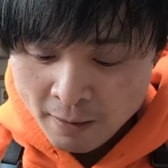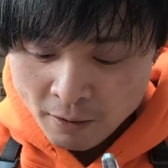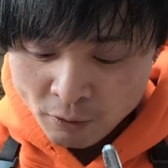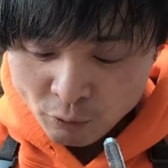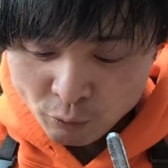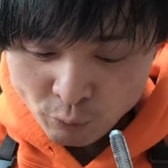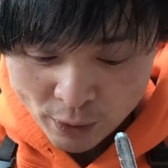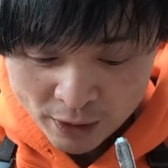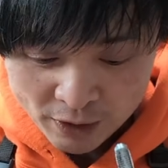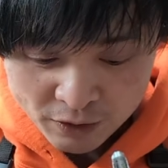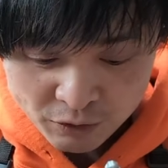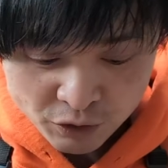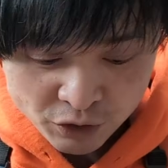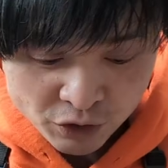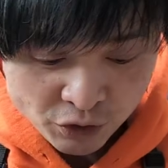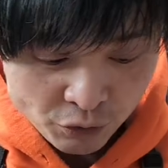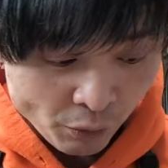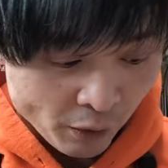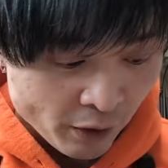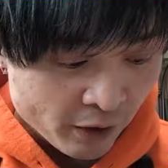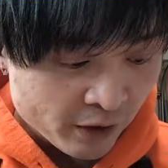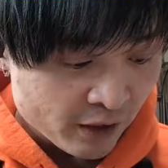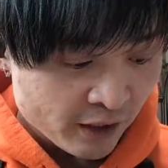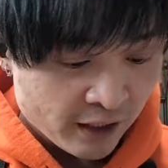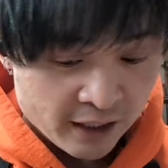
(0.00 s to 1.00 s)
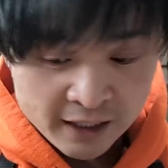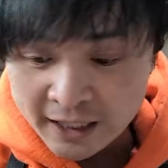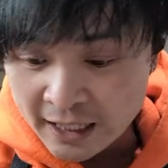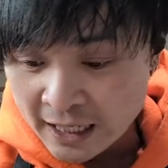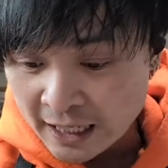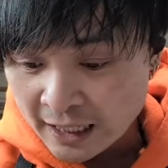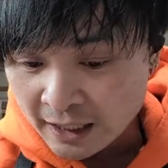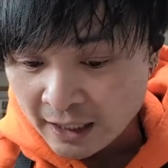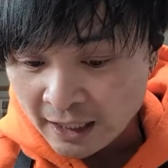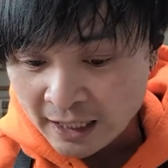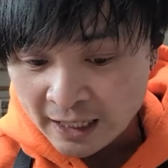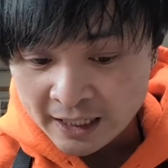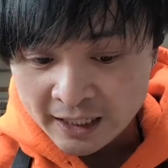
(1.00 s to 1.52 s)
When you are gonna
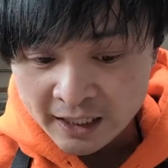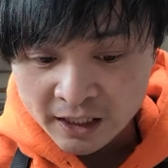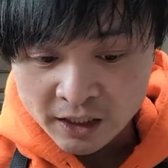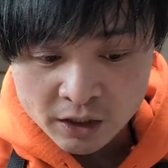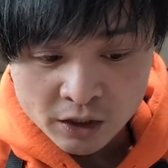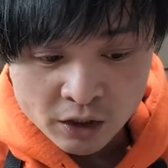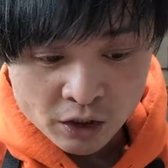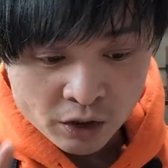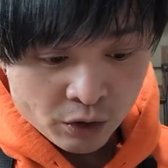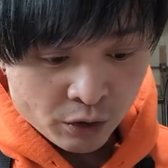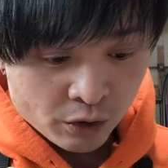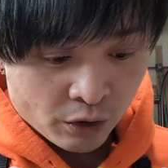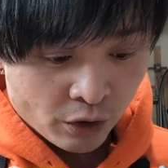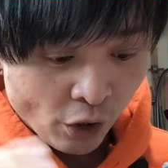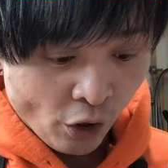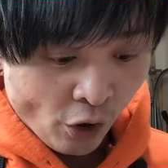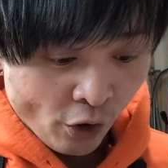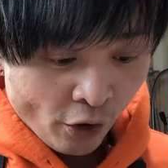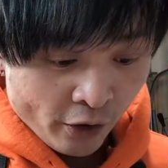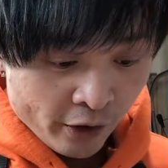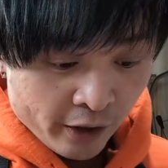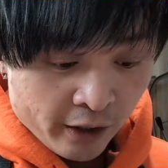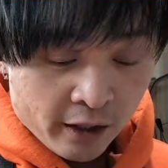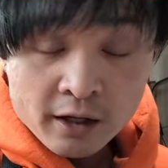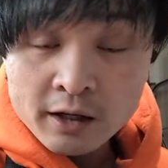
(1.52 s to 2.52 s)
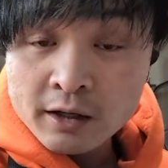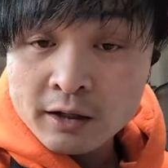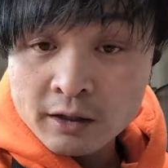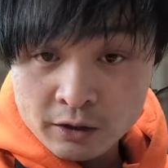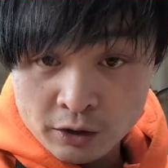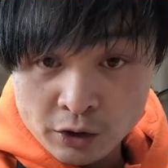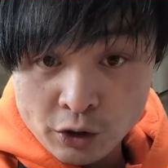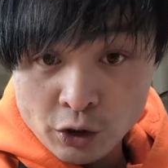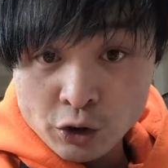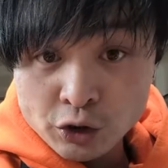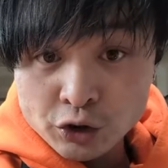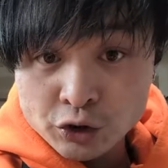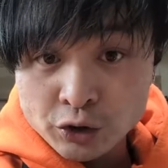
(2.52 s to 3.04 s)
get any guard,
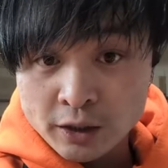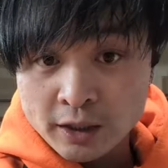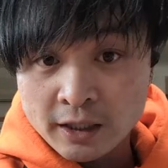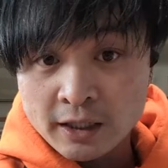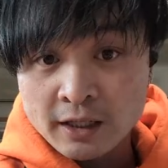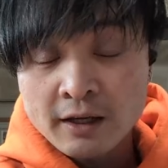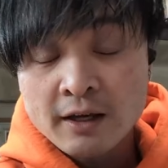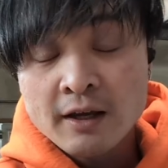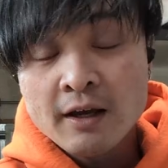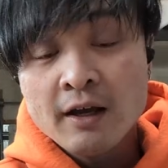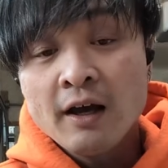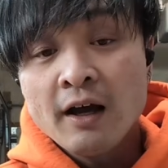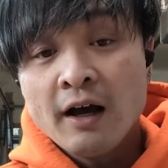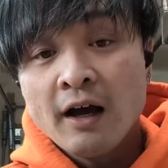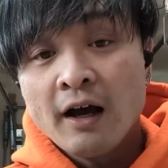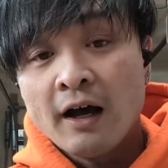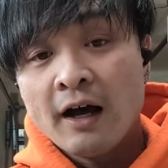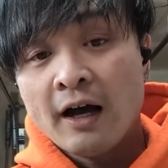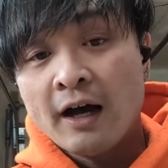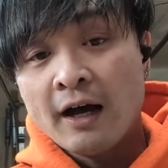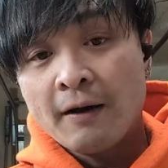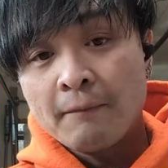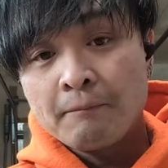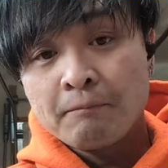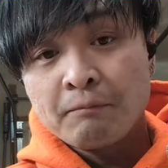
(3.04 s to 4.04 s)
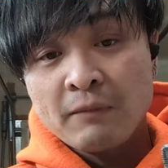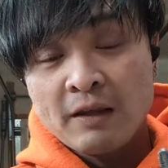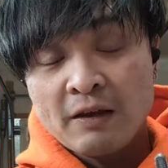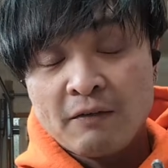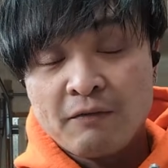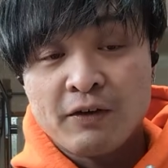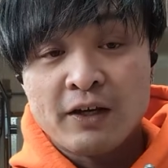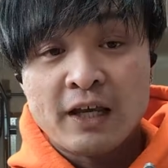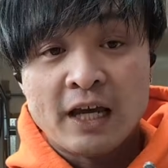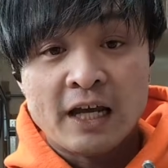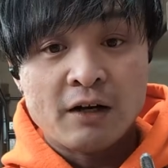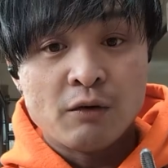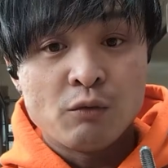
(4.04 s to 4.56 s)
usually, if
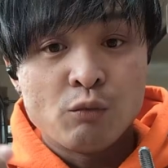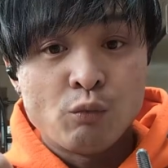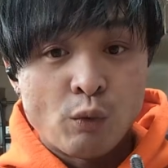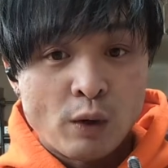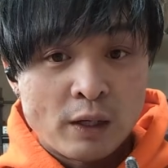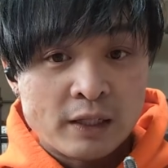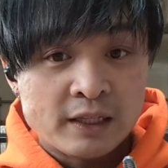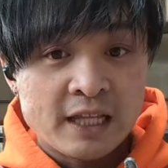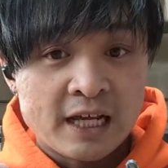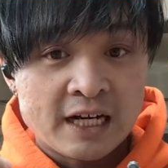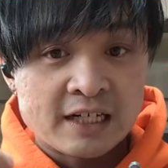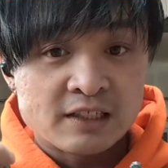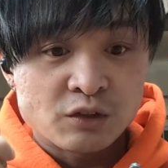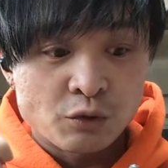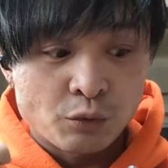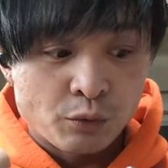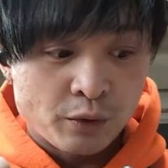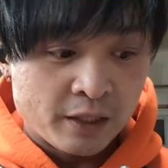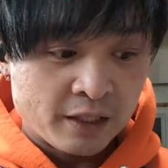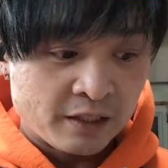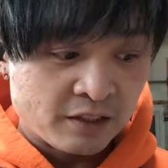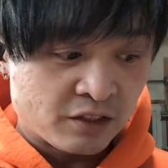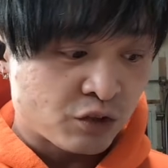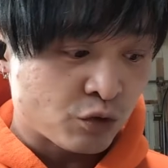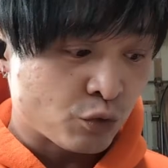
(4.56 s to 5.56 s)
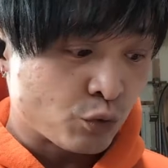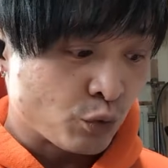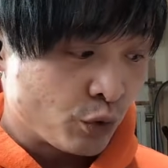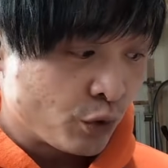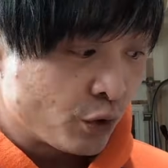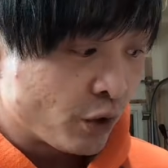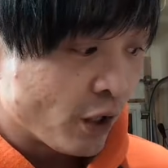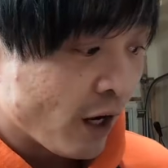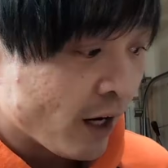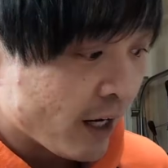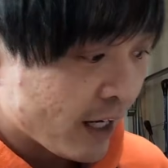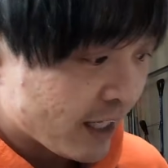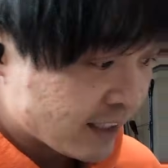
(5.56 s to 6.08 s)
you get one that is already screwed
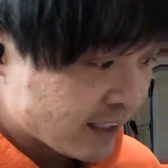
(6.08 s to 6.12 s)
on,